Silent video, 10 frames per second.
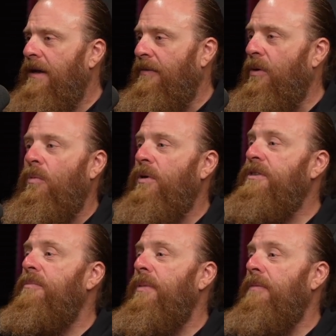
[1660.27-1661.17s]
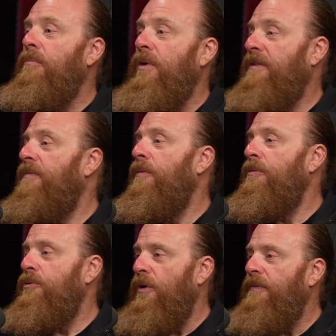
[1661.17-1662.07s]
Everyone wants to be
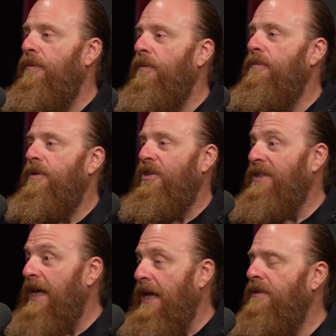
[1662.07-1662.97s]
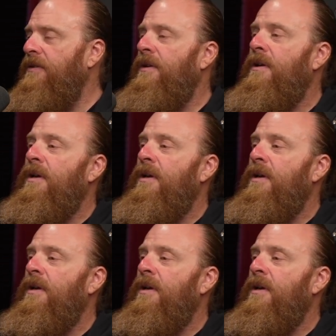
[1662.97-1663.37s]
blissful, joyful, content,